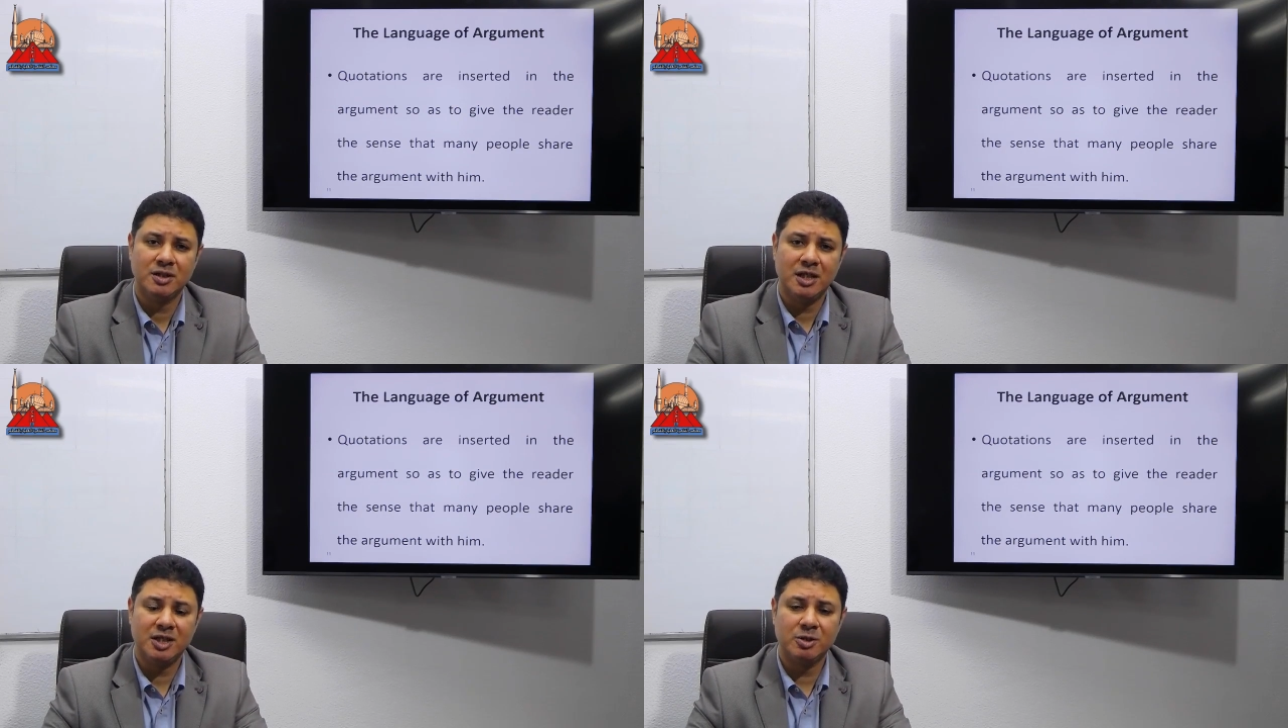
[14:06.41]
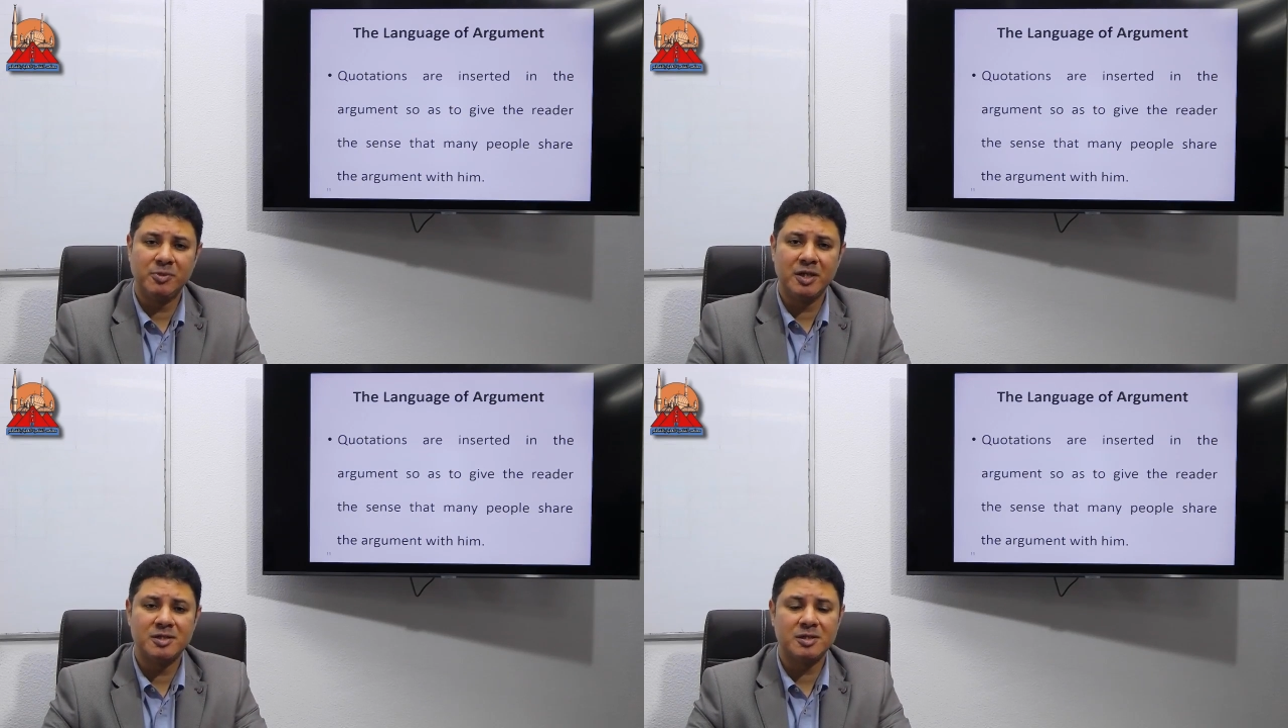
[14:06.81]
It
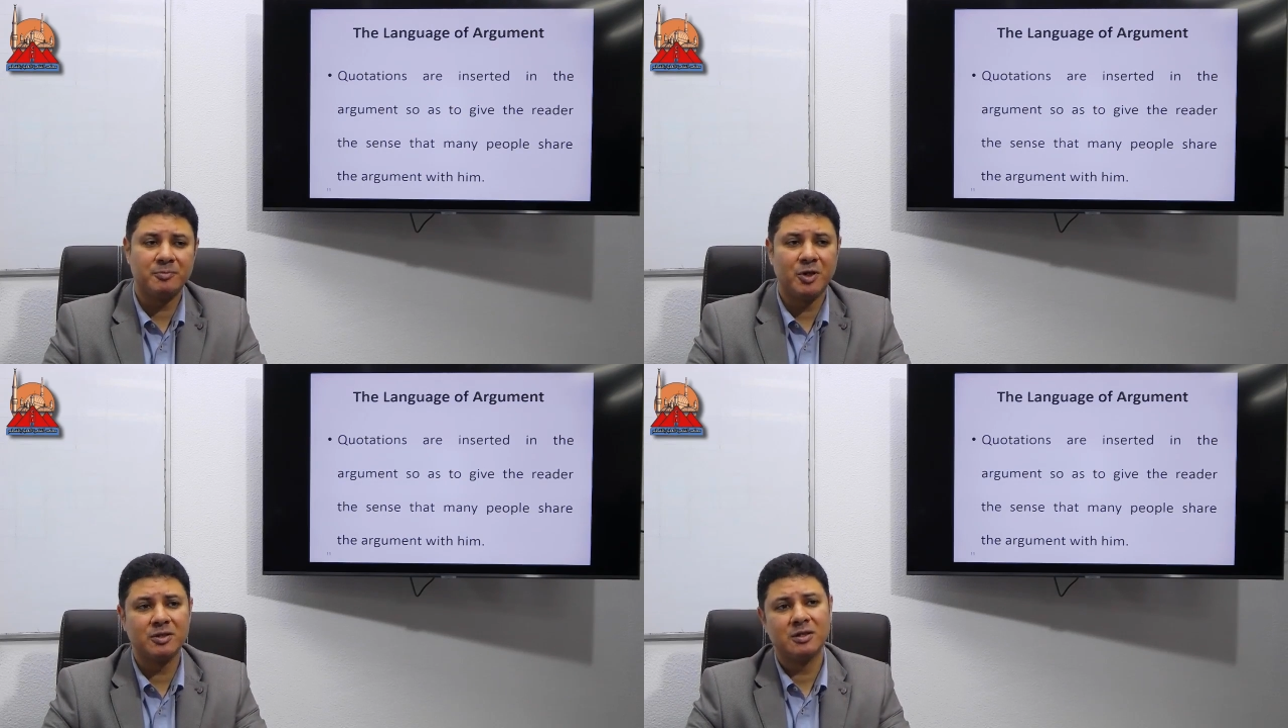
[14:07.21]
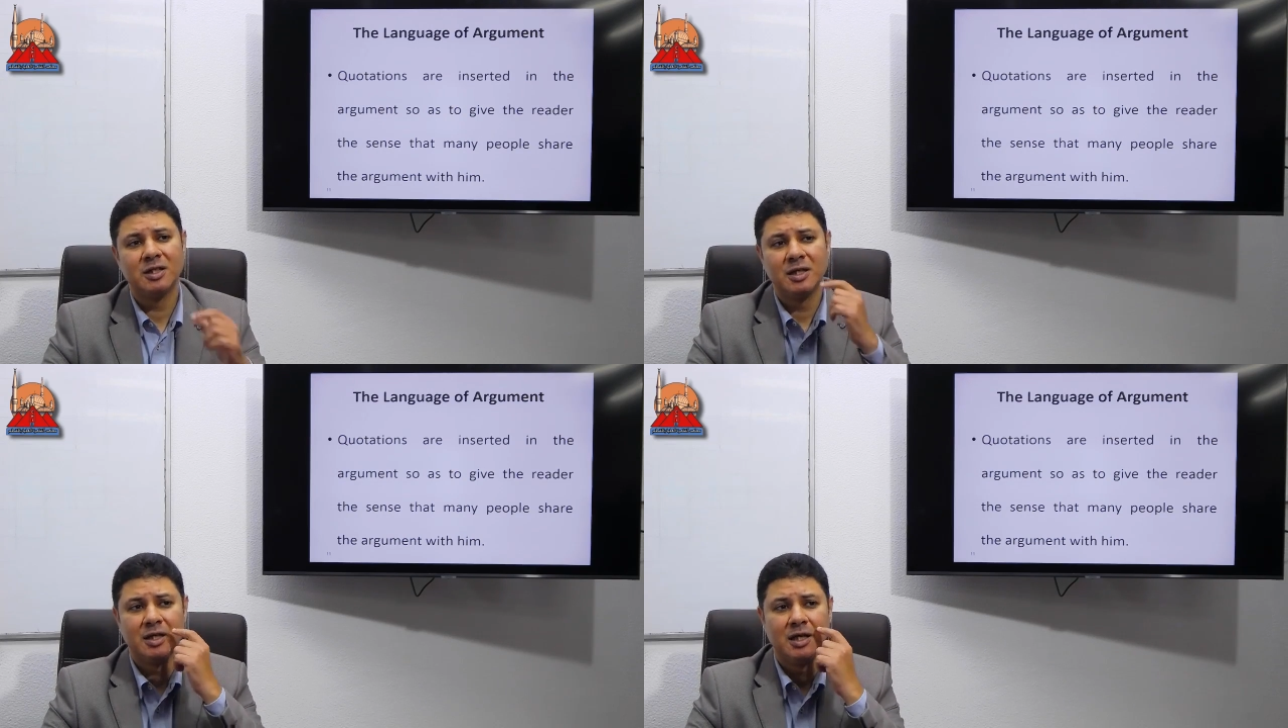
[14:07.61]
depends upon
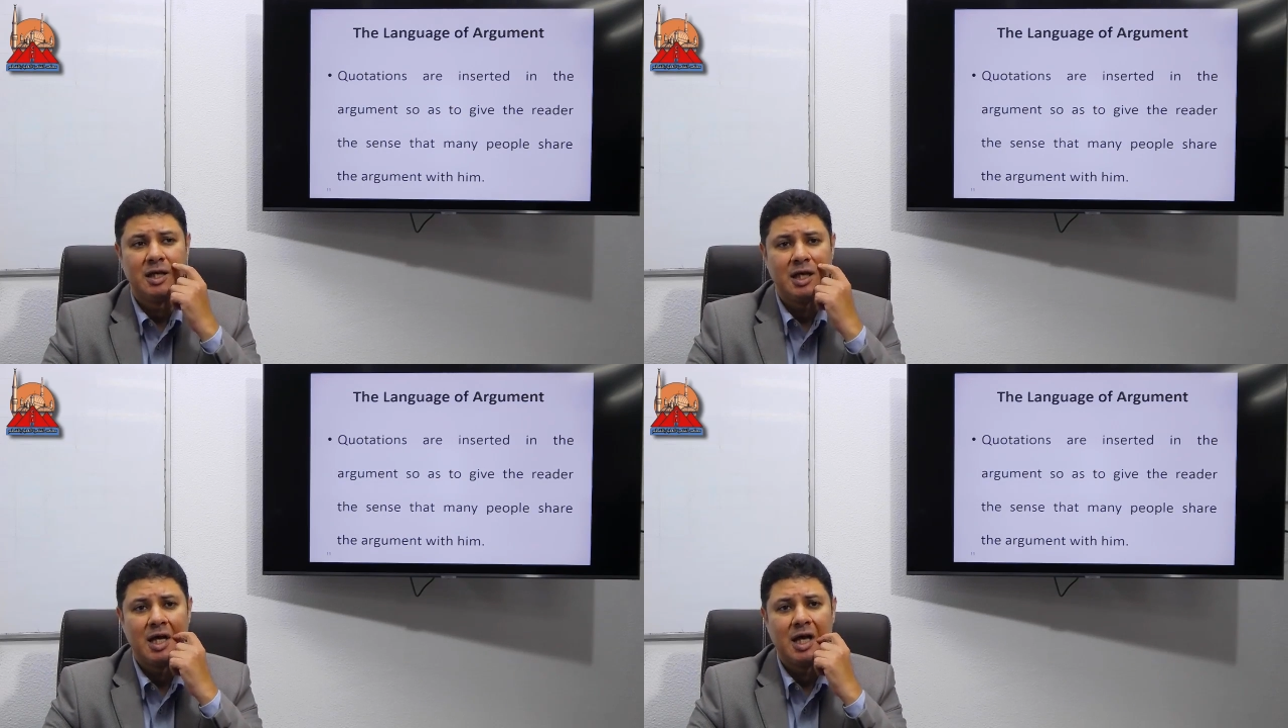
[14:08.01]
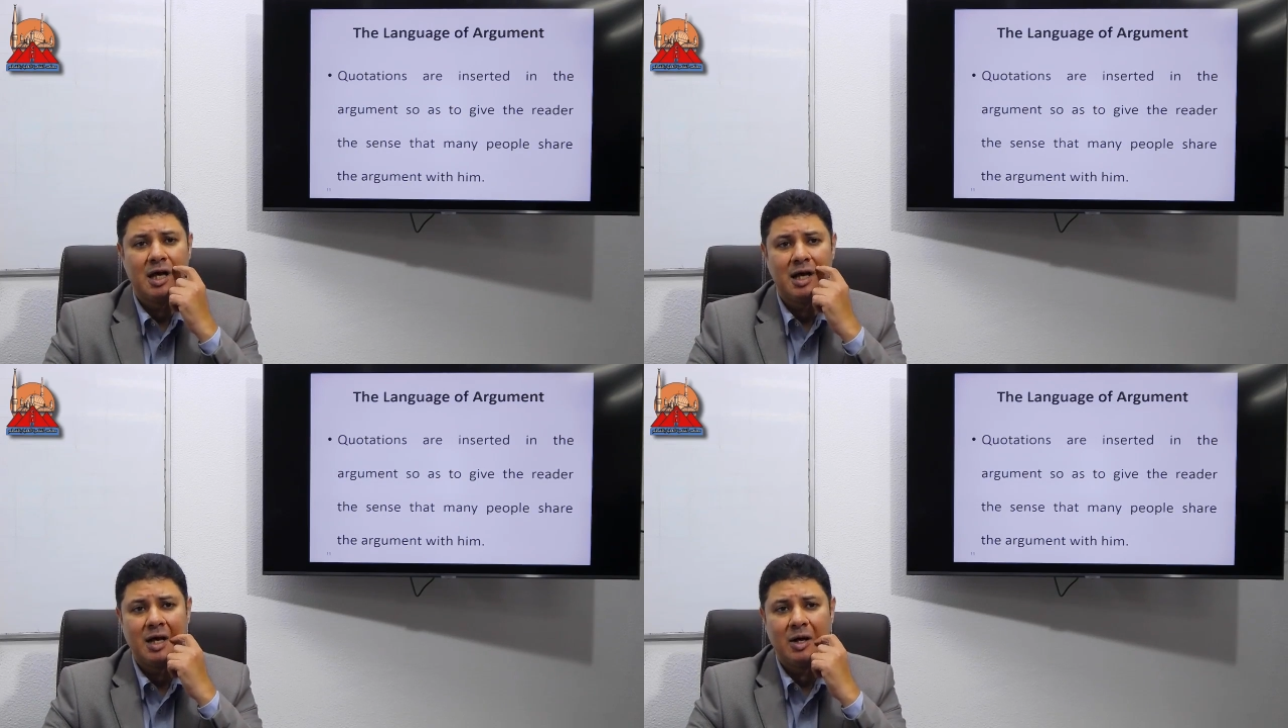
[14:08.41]

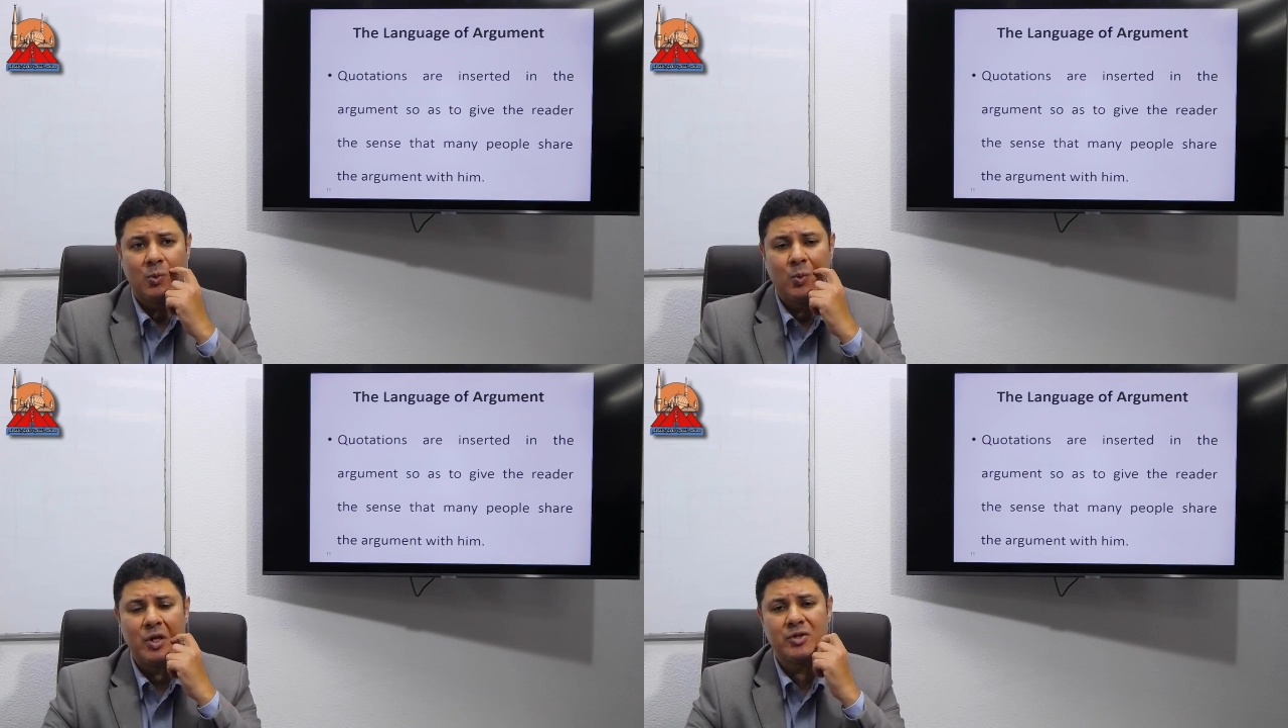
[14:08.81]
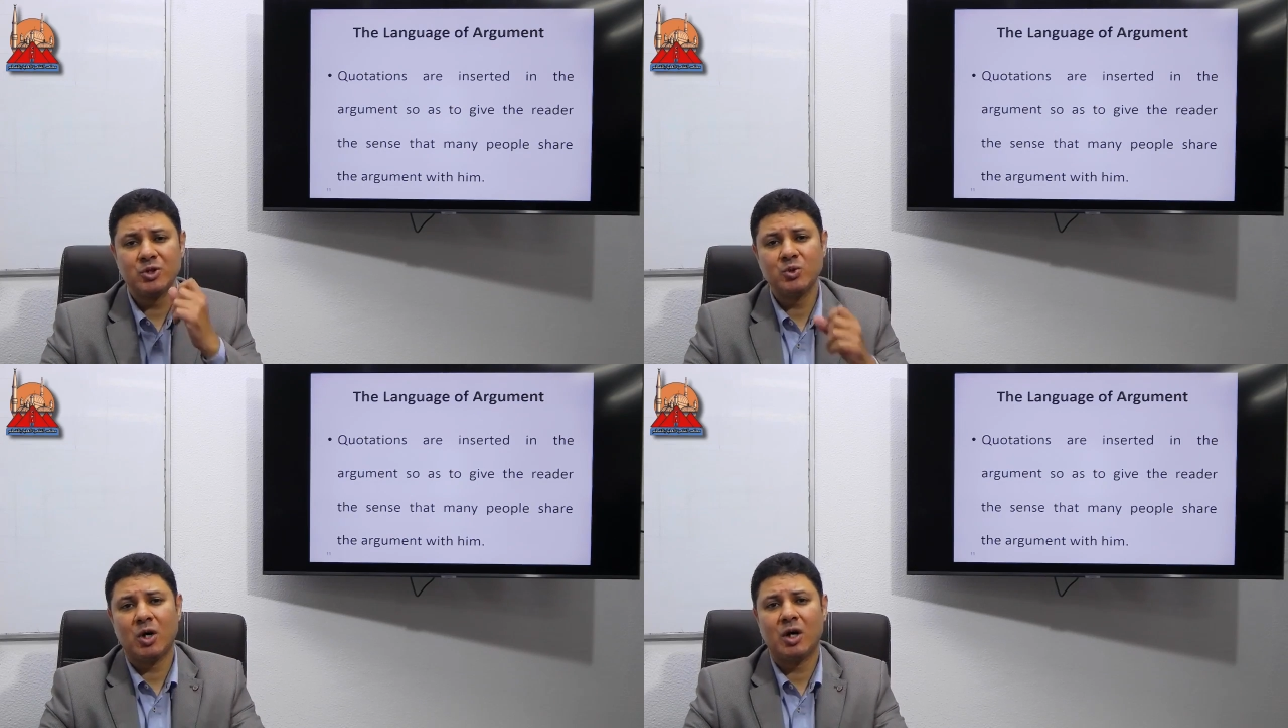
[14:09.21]
whether
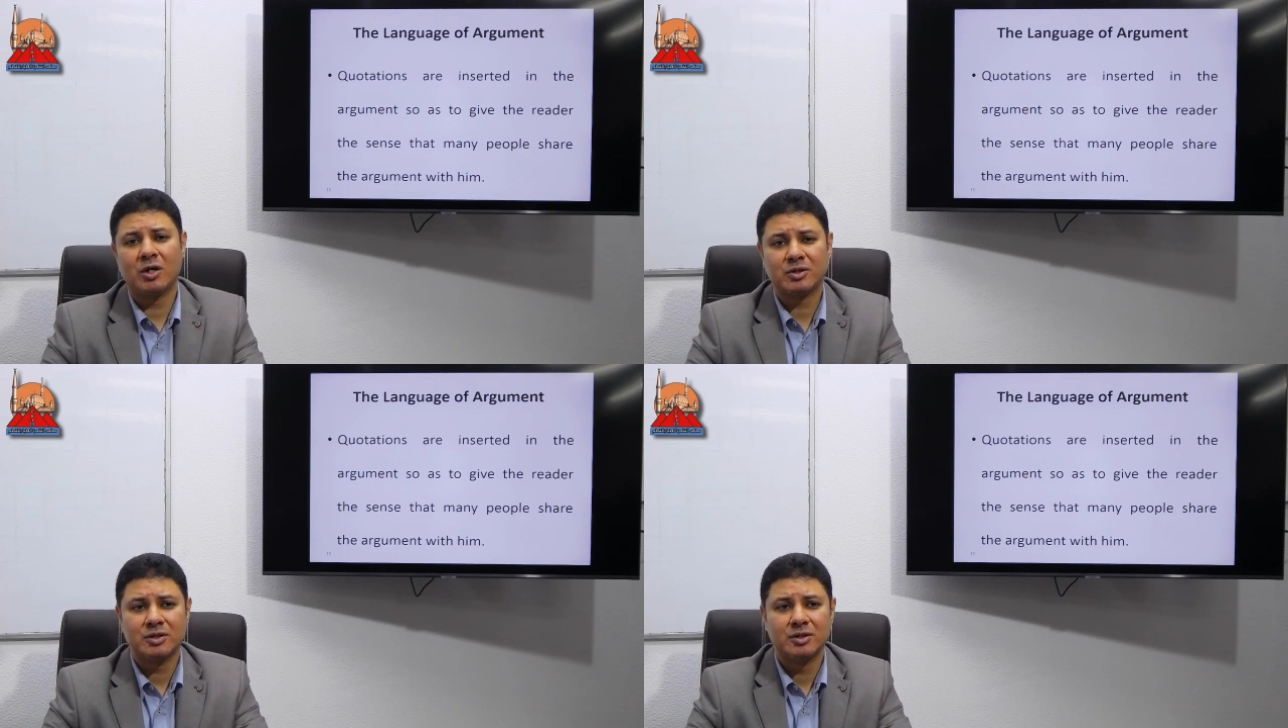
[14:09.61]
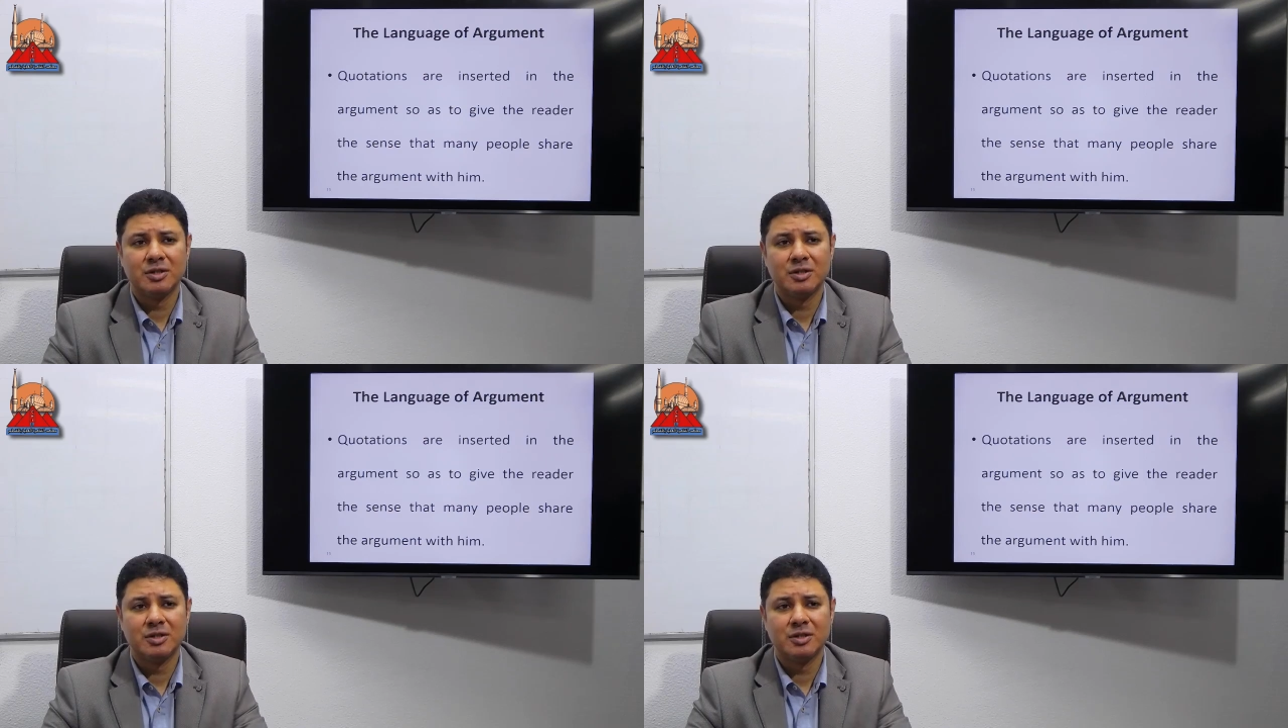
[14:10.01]
you are